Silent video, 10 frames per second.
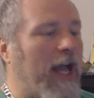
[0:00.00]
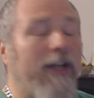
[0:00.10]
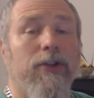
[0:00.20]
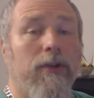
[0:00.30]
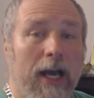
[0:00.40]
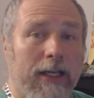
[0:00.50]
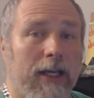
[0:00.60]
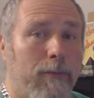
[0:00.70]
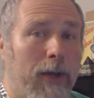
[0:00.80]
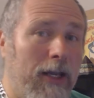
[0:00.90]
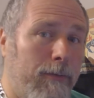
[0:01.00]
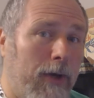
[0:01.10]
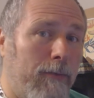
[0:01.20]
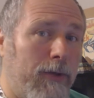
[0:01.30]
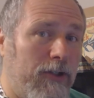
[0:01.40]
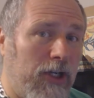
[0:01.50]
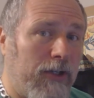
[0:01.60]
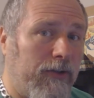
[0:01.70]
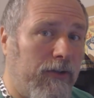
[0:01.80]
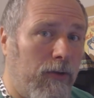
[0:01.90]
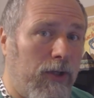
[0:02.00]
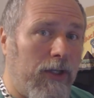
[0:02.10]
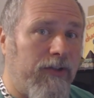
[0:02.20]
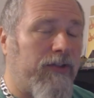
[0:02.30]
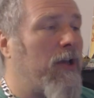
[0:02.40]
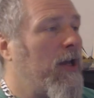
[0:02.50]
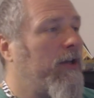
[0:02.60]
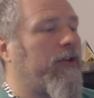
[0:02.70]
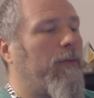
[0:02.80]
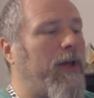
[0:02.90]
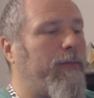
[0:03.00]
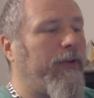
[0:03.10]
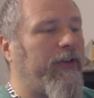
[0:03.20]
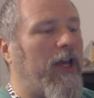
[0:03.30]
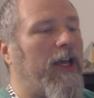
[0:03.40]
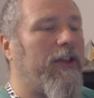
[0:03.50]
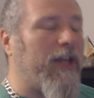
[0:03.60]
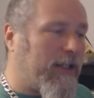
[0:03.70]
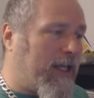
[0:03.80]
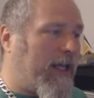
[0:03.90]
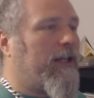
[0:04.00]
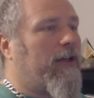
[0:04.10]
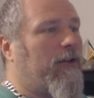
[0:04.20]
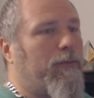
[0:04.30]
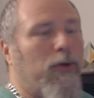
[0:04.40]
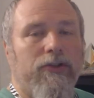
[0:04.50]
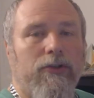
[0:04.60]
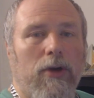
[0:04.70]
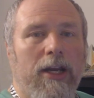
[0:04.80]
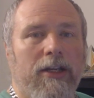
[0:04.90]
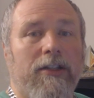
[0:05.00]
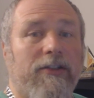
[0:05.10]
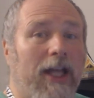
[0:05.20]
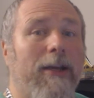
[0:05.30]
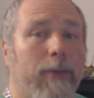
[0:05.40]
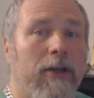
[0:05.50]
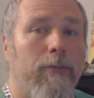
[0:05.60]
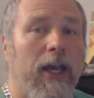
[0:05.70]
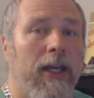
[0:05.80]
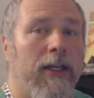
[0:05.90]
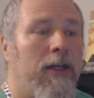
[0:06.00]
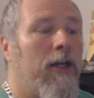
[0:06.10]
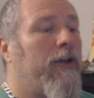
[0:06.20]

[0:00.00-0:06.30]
I do not get paid by P G X to do this. Some people say that getting the books graded is like being paid.